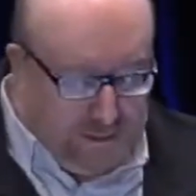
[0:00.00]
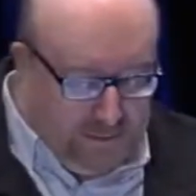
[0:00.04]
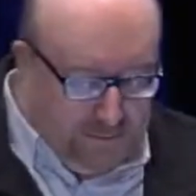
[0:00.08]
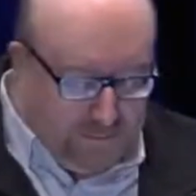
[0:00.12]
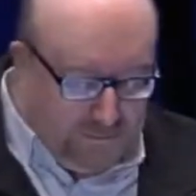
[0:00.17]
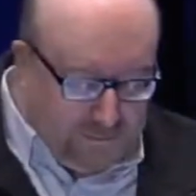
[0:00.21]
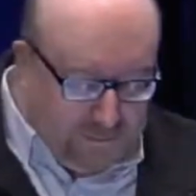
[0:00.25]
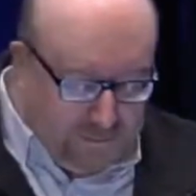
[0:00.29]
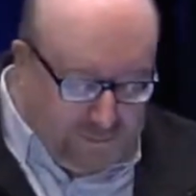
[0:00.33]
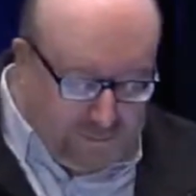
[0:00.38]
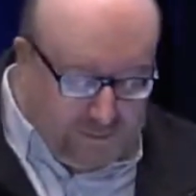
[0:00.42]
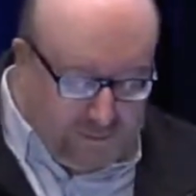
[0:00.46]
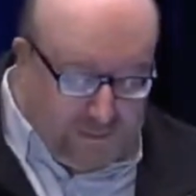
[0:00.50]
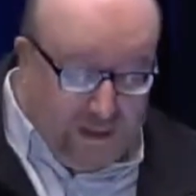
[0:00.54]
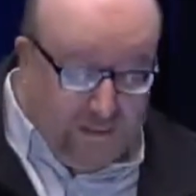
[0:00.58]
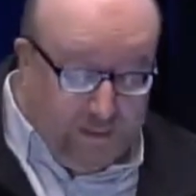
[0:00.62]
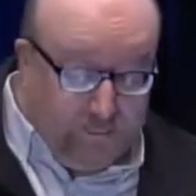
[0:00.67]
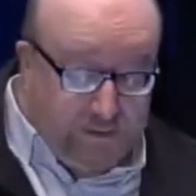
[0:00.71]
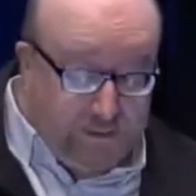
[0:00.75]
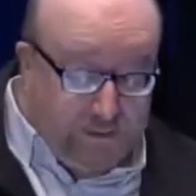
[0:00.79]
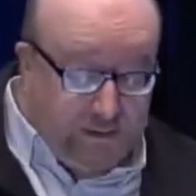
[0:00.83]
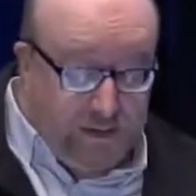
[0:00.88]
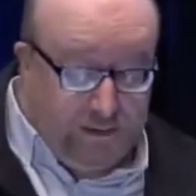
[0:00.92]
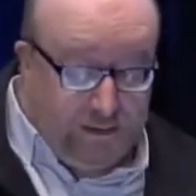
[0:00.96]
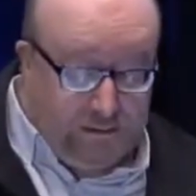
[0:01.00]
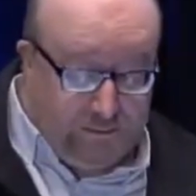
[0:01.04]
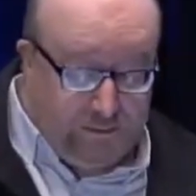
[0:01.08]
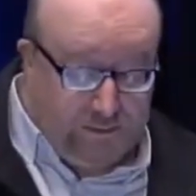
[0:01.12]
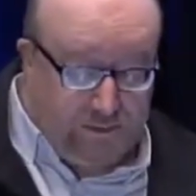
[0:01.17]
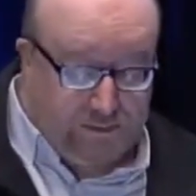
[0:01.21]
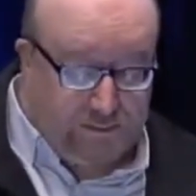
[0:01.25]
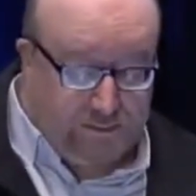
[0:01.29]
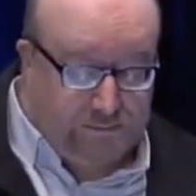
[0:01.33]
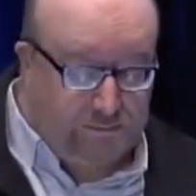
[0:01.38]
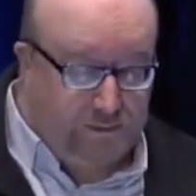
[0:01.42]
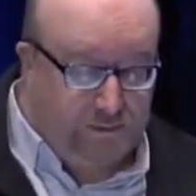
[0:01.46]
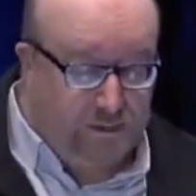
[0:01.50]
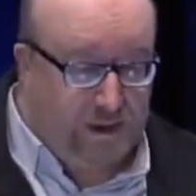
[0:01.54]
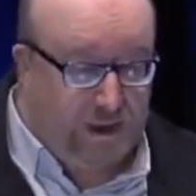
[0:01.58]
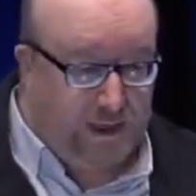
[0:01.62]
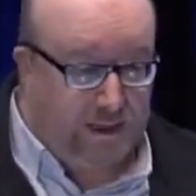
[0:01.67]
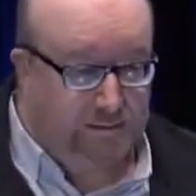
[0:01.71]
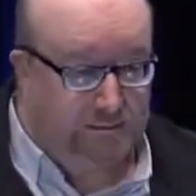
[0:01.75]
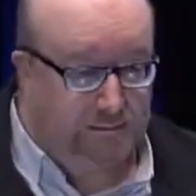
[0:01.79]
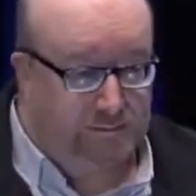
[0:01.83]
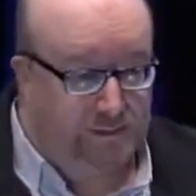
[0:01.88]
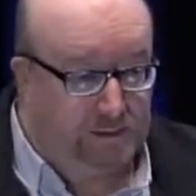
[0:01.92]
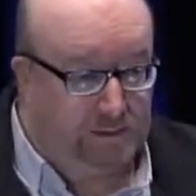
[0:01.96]
The psalmist understood
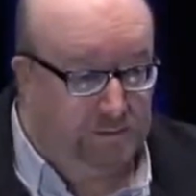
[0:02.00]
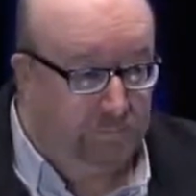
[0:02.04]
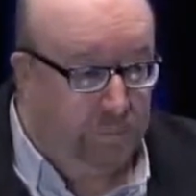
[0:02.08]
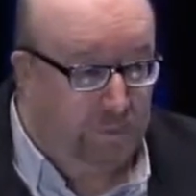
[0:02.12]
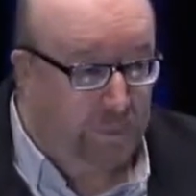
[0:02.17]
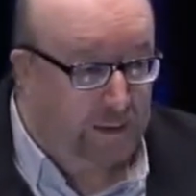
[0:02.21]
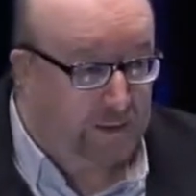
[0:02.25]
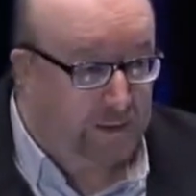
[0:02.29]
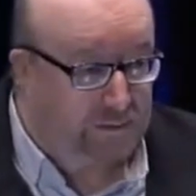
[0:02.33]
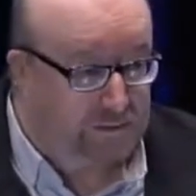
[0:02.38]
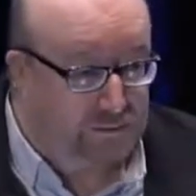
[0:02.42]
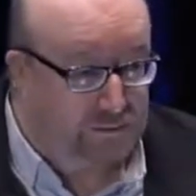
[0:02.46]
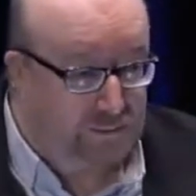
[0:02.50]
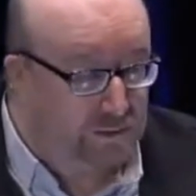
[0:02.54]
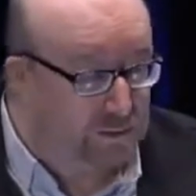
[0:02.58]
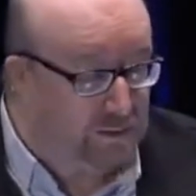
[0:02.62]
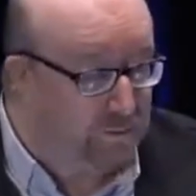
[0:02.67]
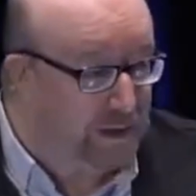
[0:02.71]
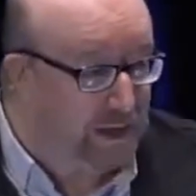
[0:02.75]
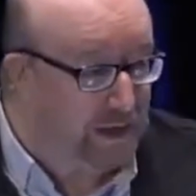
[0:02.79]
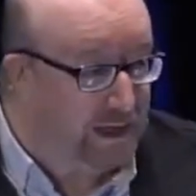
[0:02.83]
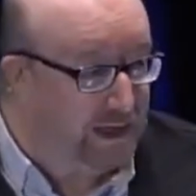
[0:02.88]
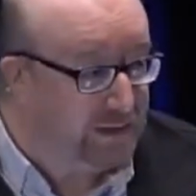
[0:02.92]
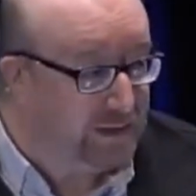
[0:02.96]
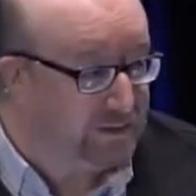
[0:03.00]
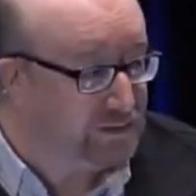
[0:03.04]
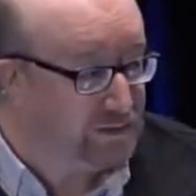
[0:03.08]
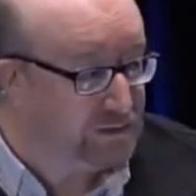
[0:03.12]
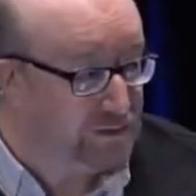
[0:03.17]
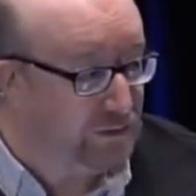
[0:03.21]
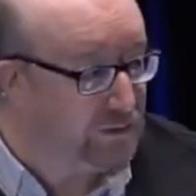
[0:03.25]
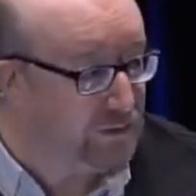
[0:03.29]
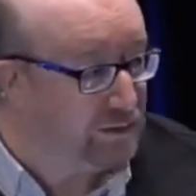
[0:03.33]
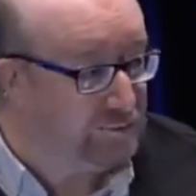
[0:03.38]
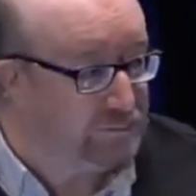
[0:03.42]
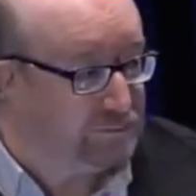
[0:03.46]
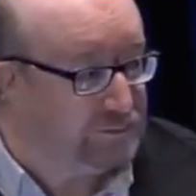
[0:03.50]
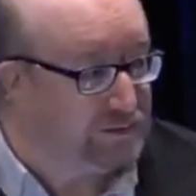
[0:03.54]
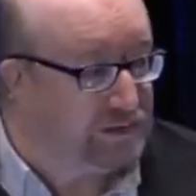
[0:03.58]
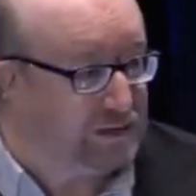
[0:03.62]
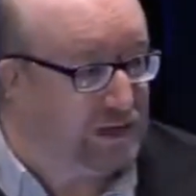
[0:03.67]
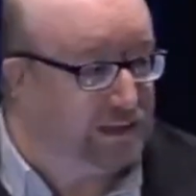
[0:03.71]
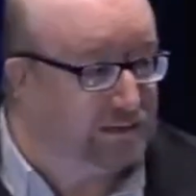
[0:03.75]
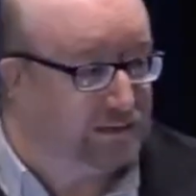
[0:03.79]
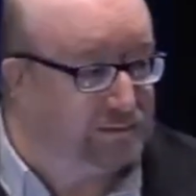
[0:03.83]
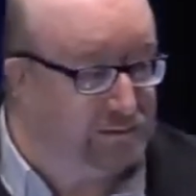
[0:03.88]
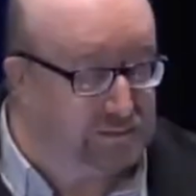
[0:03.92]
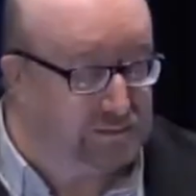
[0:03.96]
that. It's not about our
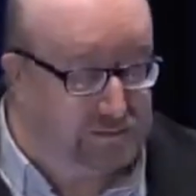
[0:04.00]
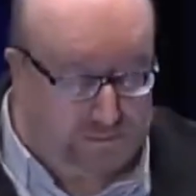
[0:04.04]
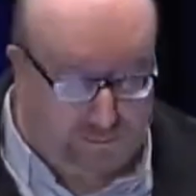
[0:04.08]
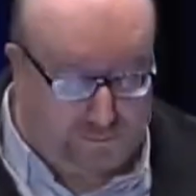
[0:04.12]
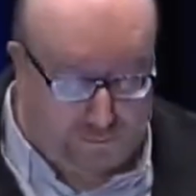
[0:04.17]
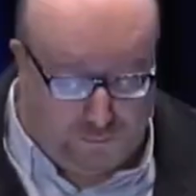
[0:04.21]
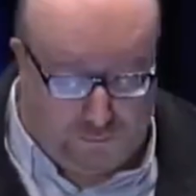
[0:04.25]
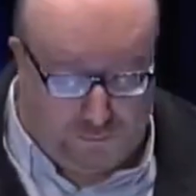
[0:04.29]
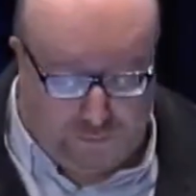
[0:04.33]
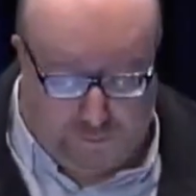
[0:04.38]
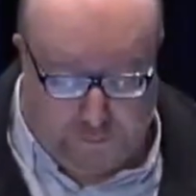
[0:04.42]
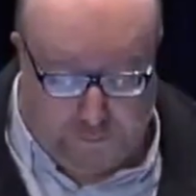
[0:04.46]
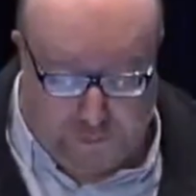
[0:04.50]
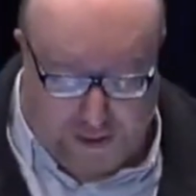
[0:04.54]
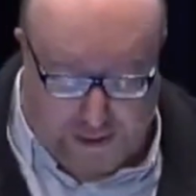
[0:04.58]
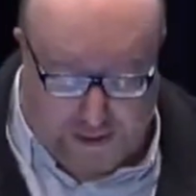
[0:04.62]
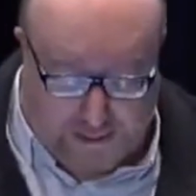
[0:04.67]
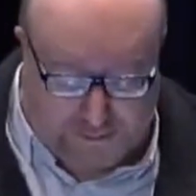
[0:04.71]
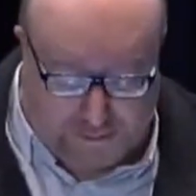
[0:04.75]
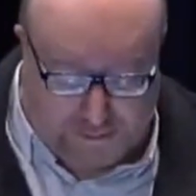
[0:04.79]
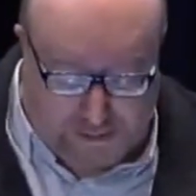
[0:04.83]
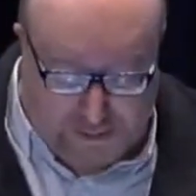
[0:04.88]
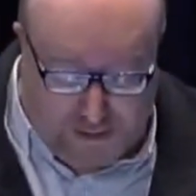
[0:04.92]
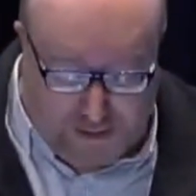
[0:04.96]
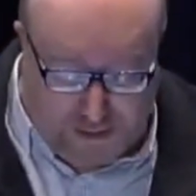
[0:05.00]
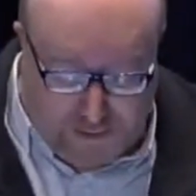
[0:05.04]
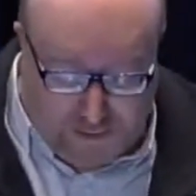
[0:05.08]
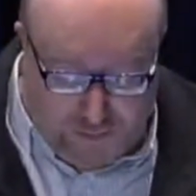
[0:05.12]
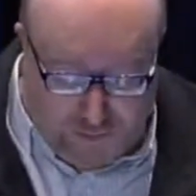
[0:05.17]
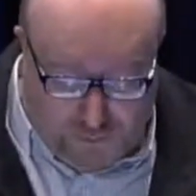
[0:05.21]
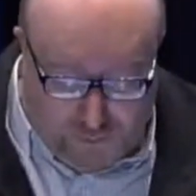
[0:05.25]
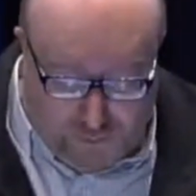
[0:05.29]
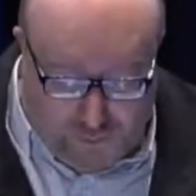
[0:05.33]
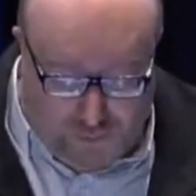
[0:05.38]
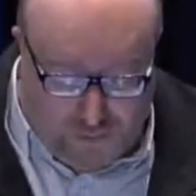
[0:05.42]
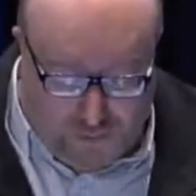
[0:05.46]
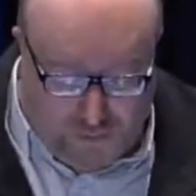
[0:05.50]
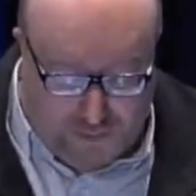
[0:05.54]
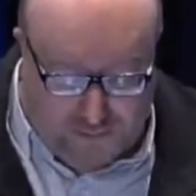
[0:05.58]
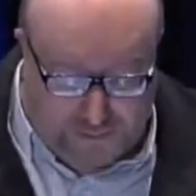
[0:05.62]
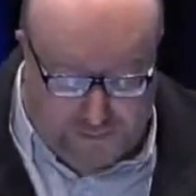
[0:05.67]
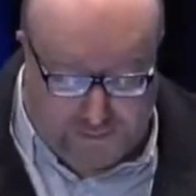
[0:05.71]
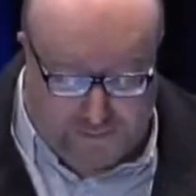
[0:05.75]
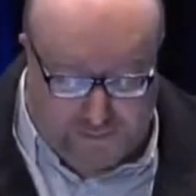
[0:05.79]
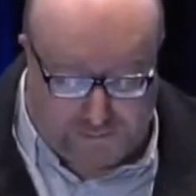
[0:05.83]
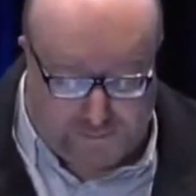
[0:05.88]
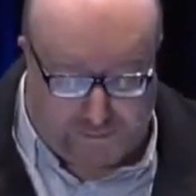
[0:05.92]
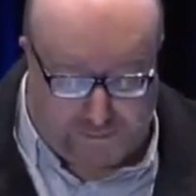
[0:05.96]
circumstances. It's all about who God
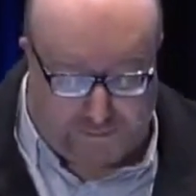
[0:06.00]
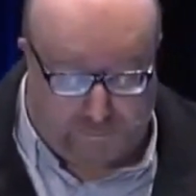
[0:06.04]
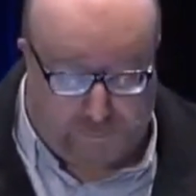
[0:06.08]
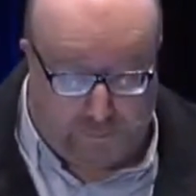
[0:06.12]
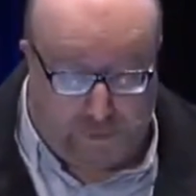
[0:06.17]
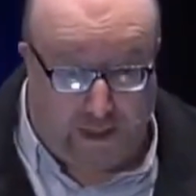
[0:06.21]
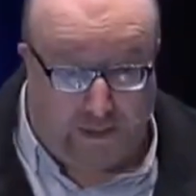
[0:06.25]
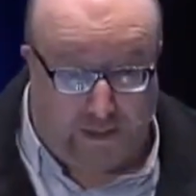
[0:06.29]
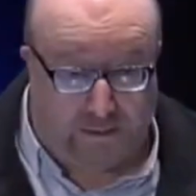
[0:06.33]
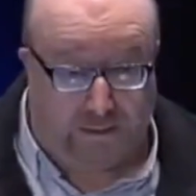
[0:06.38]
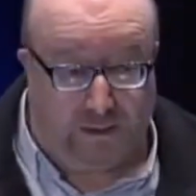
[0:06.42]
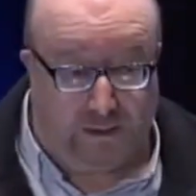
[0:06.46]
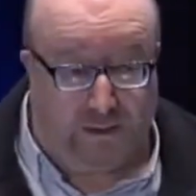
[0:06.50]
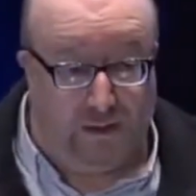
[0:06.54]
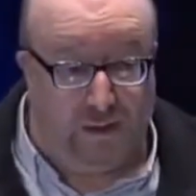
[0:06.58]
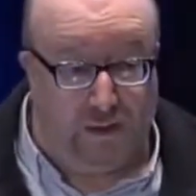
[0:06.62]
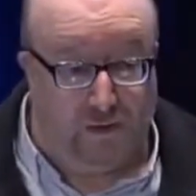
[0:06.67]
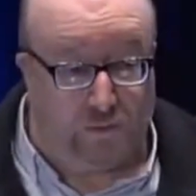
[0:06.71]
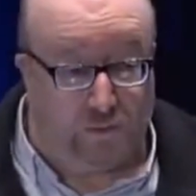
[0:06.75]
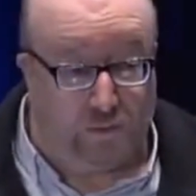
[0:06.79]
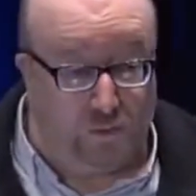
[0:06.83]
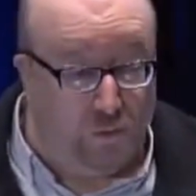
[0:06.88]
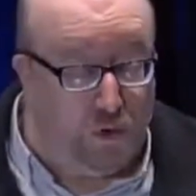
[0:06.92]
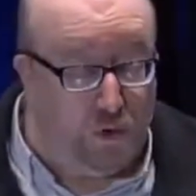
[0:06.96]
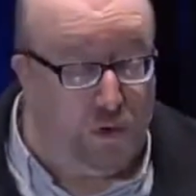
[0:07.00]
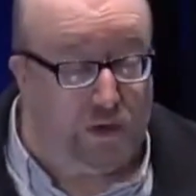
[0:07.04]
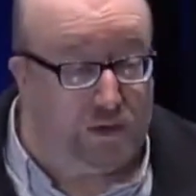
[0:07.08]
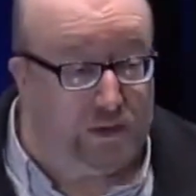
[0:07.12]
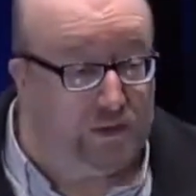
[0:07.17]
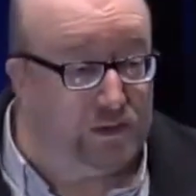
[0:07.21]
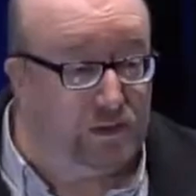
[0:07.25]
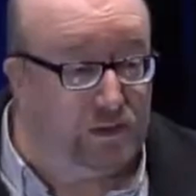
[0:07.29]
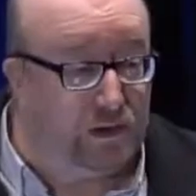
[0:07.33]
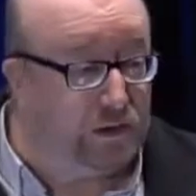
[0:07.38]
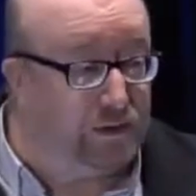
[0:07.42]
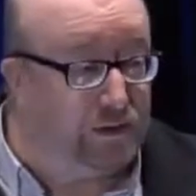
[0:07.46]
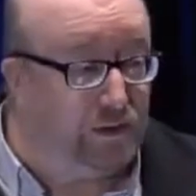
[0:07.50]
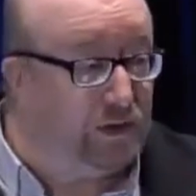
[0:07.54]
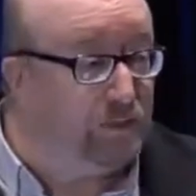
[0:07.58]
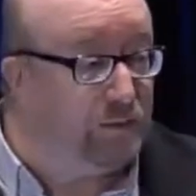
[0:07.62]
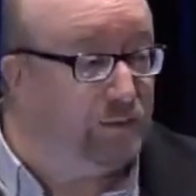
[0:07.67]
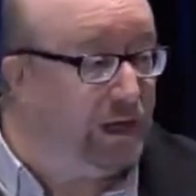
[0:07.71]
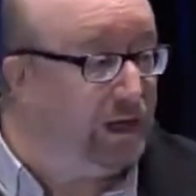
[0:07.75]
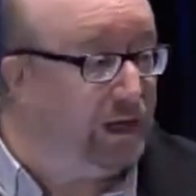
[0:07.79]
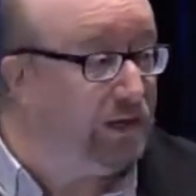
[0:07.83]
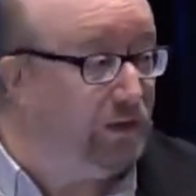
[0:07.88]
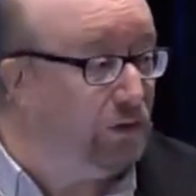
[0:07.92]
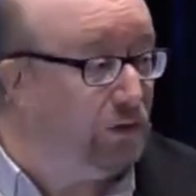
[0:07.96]
is. It's about the Word of God, not
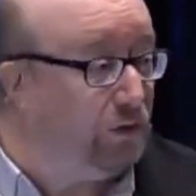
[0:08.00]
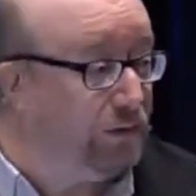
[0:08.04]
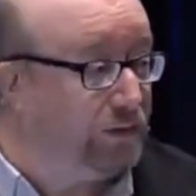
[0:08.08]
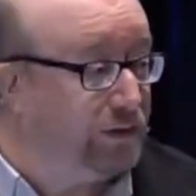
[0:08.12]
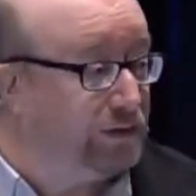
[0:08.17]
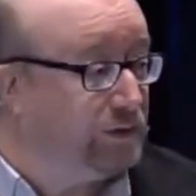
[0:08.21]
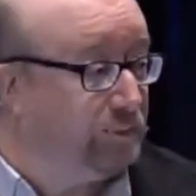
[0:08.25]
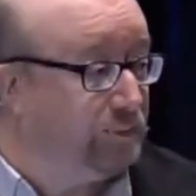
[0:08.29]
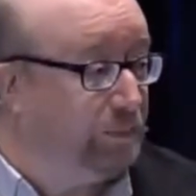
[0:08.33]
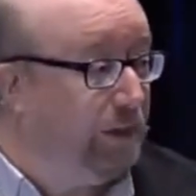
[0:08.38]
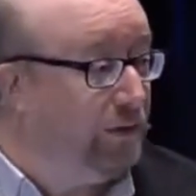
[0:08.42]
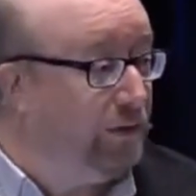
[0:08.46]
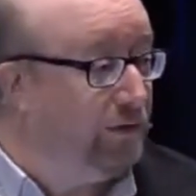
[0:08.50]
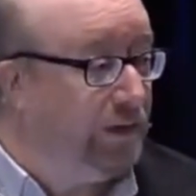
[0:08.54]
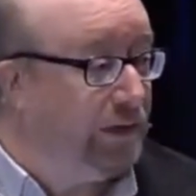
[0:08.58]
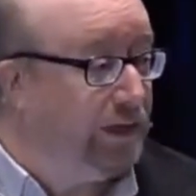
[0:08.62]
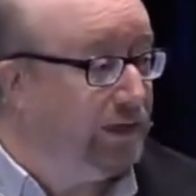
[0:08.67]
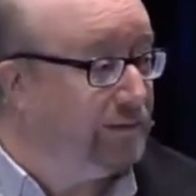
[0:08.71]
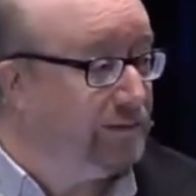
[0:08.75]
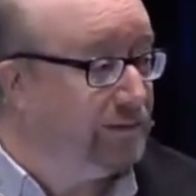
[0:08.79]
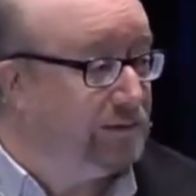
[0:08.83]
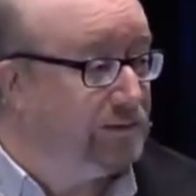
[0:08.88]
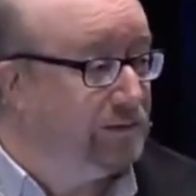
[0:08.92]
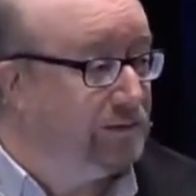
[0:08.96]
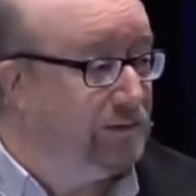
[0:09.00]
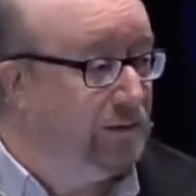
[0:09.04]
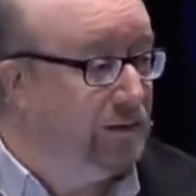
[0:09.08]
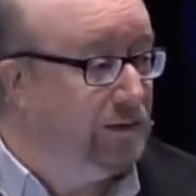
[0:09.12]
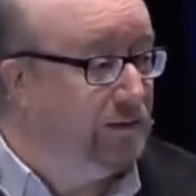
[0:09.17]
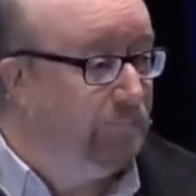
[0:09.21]
about your experience.